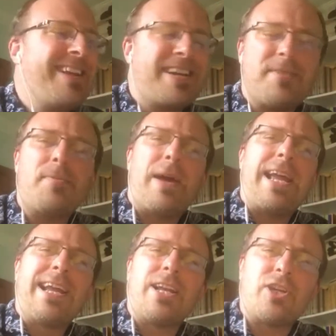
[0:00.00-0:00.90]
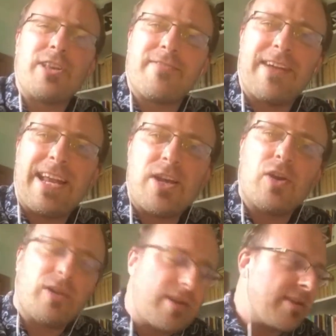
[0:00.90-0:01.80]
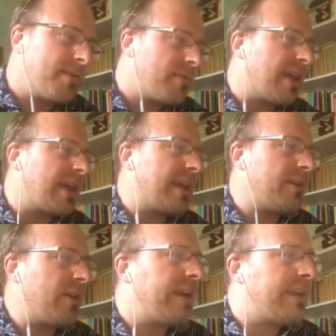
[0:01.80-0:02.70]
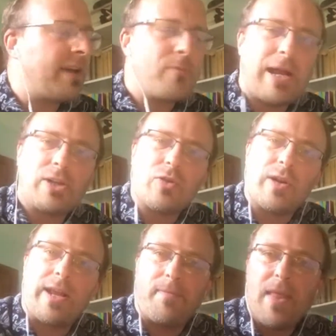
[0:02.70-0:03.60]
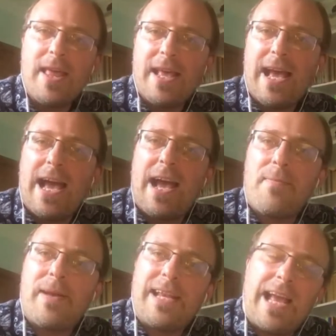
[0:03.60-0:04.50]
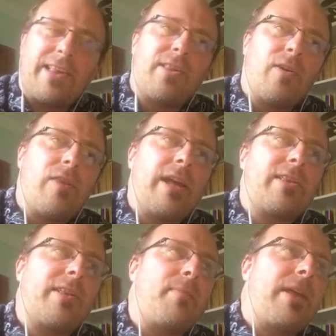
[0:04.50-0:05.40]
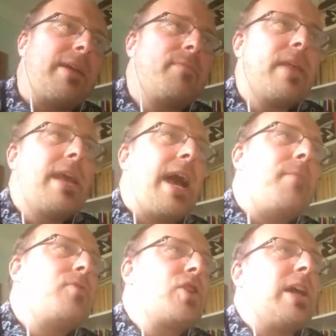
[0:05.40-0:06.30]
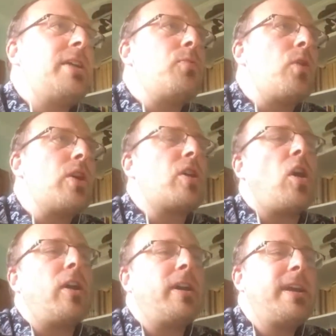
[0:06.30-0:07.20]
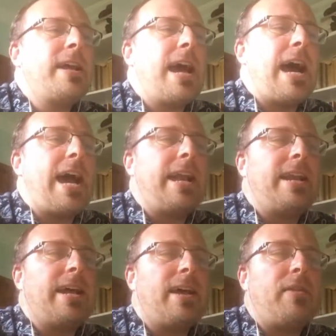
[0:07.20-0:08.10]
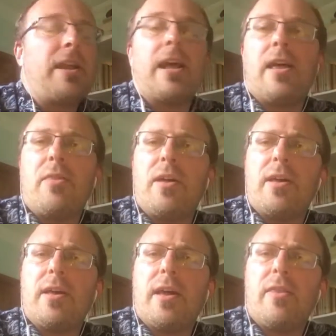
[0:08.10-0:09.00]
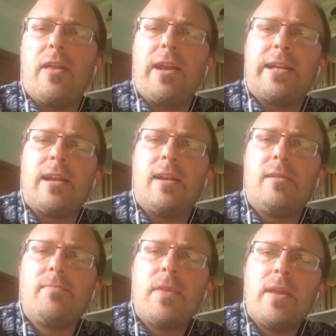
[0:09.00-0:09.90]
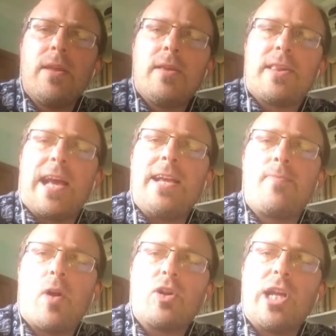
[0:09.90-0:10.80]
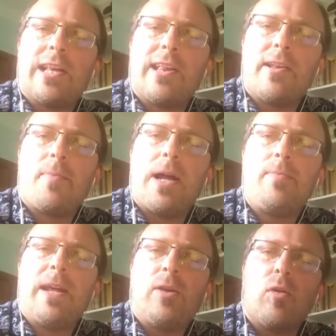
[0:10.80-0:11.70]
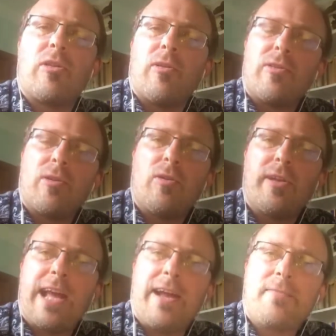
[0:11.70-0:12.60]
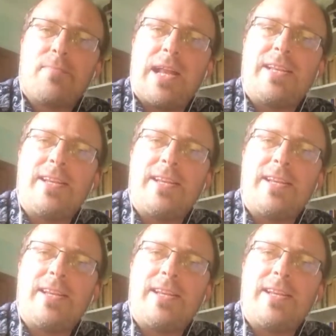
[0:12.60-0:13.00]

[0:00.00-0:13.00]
my English isn't very good because I'm thinking and writing in Welsh all day. But yes, so that's something I'm trying to work on, and there are the other little side projects in the pipeline also. So yeah, plenty